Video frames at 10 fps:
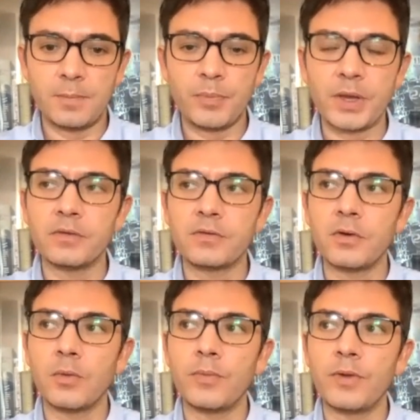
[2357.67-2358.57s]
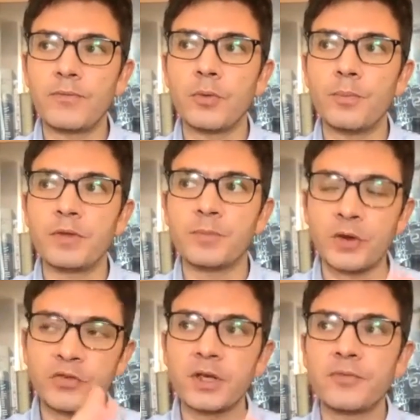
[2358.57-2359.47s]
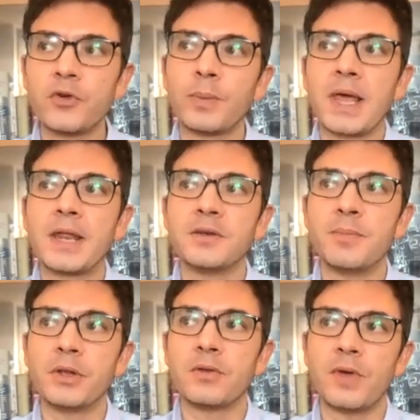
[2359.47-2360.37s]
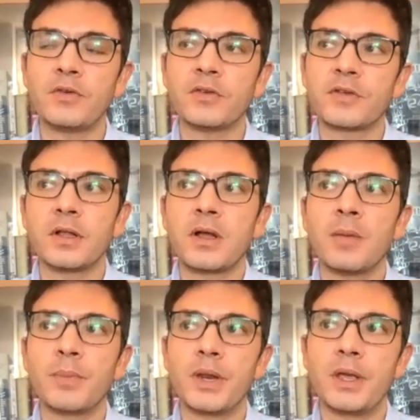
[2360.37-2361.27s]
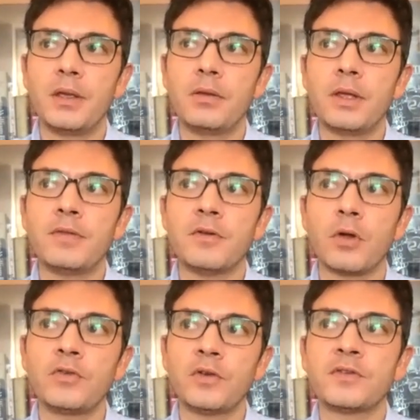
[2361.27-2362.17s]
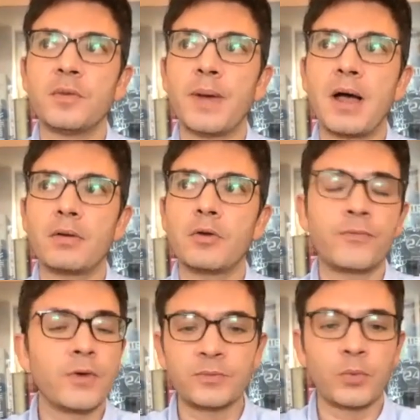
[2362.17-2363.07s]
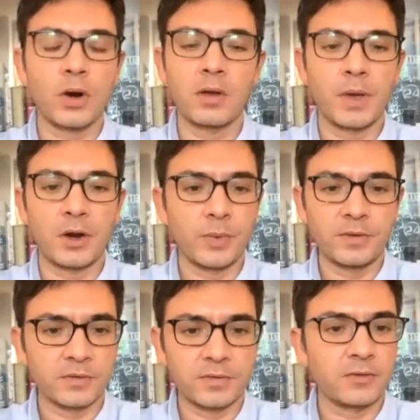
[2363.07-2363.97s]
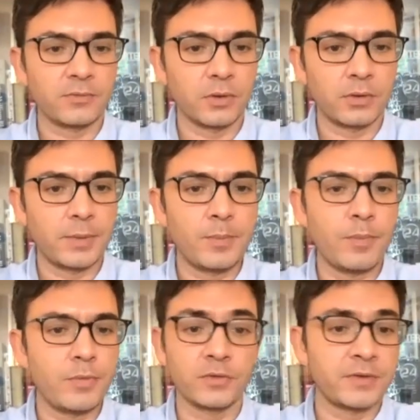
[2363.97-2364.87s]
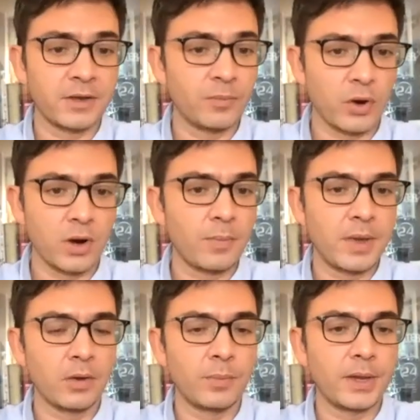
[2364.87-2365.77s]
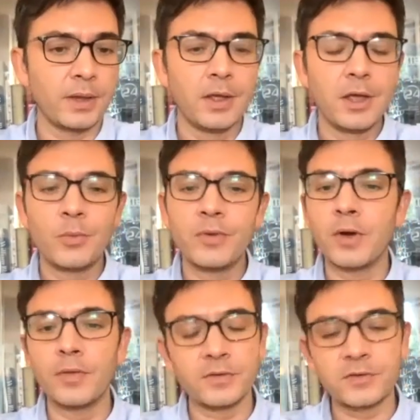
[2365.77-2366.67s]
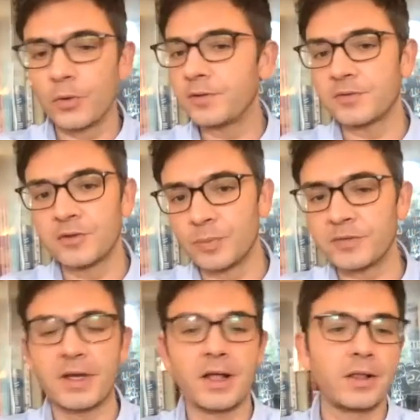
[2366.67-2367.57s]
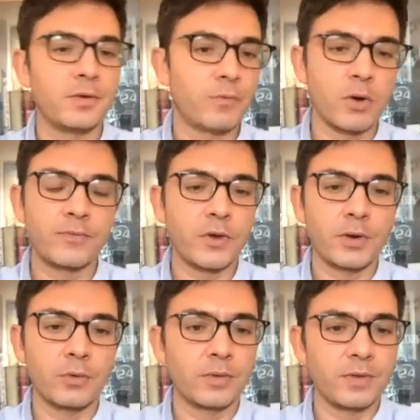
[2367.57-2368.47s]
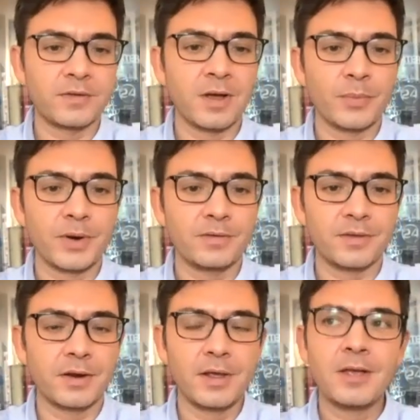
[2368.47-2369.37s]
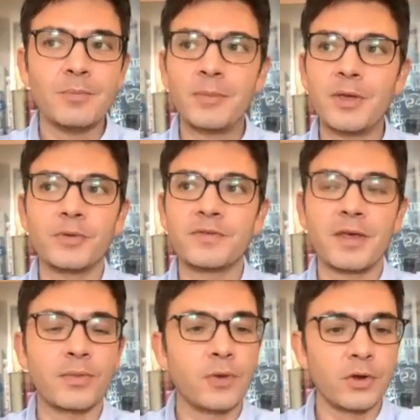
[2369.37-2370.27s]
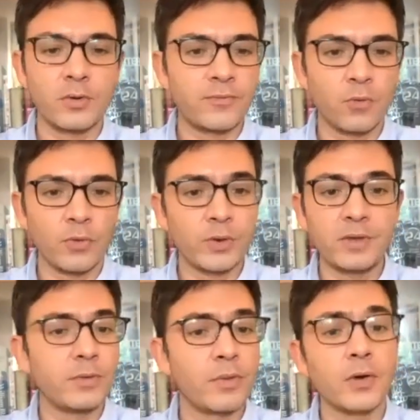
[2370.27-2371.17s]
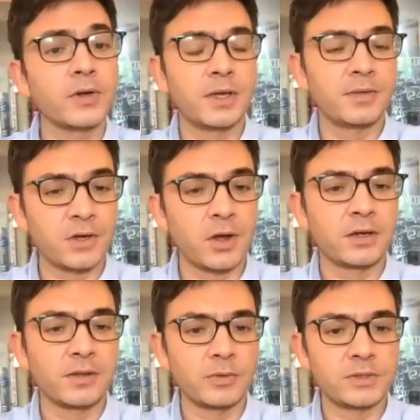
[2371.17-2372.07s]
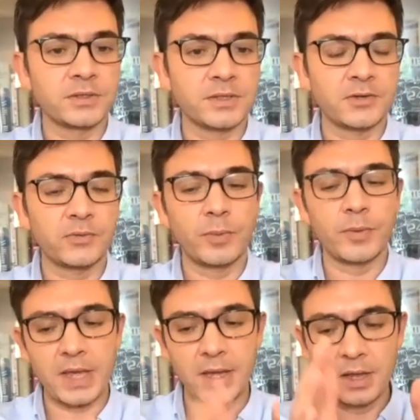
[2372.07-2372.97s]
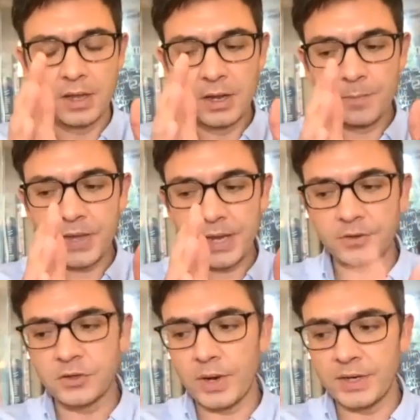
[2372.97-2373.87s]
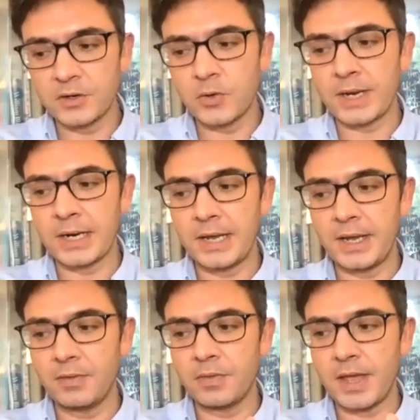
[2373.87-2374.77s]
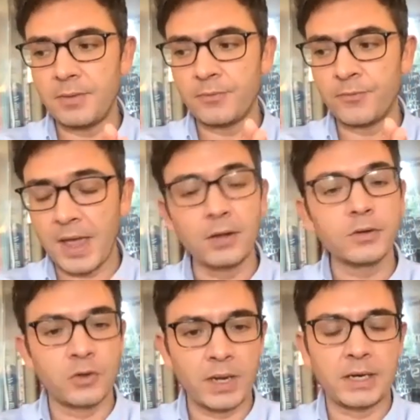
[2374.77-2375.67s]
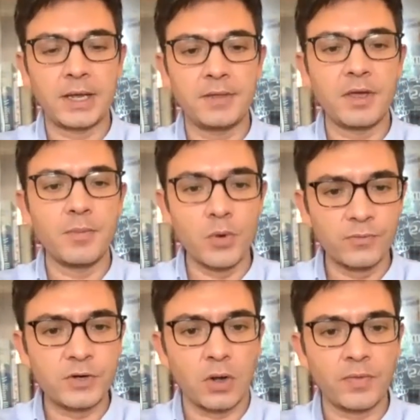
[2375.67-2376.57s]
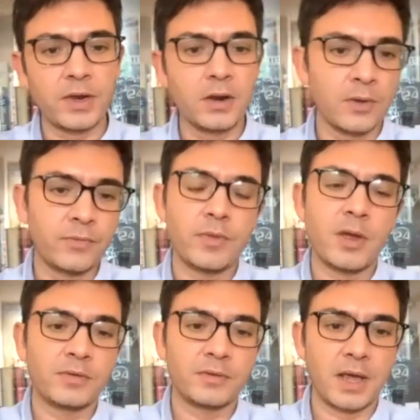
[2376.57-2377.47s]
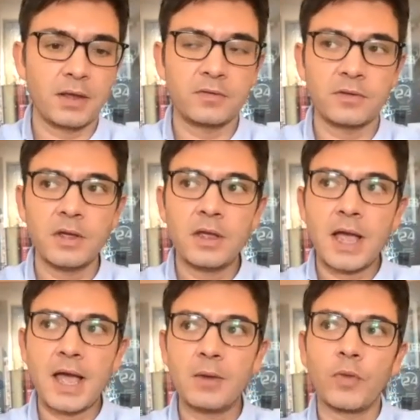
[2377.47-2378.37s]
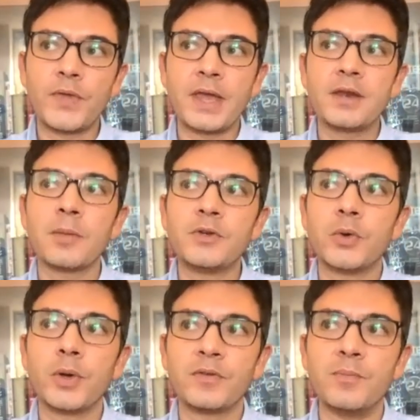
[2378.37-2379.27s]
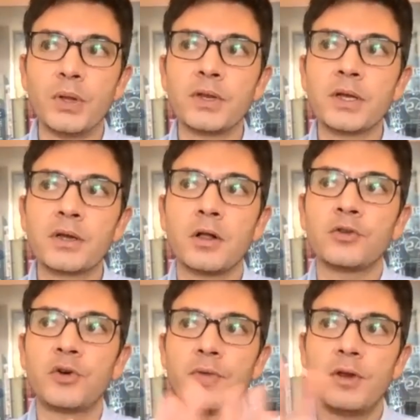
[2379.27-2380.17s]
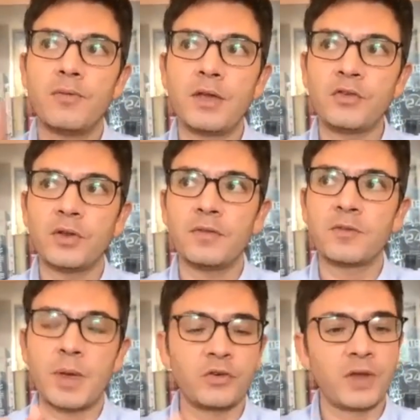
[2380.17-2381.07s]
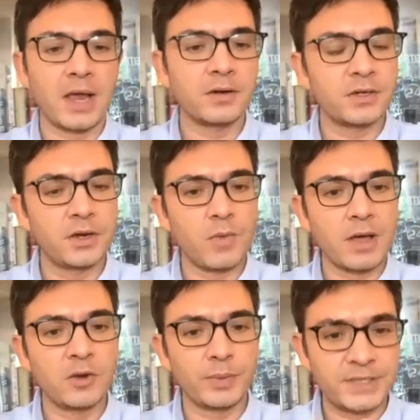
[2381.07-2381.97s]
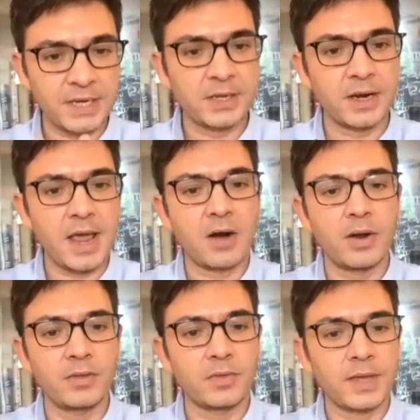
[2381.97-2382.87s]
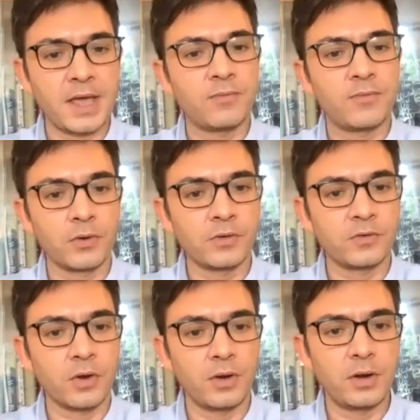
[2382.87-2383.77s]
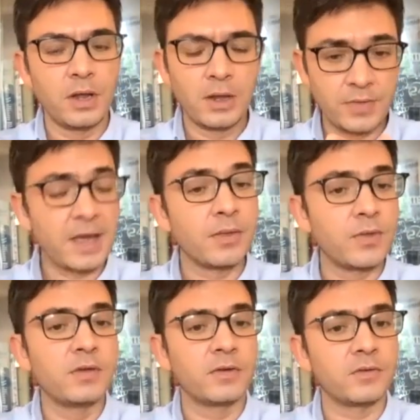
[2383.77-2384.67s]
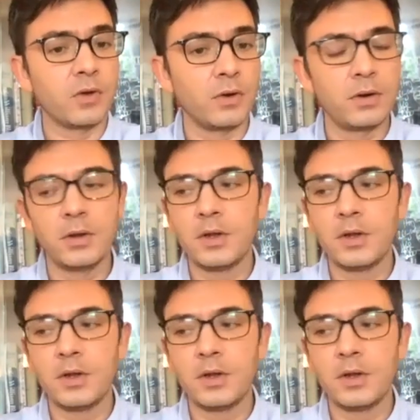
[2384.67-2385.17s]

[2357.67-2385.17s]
Because especially if you're planning to build a venture scale company, it's not just about your first product might not be successful and your second product may not be. We've heard the stories of Supercell and Rovio and all of these companies that maybe it was their third or fourth or even 30th title that was successful, but they iterated quickly, they failed quickly, they moved on, they learned from their mistakes. And what they ended up doing is building a culture of innovation and speciality around a particular area that they had focus on they had a thesis on.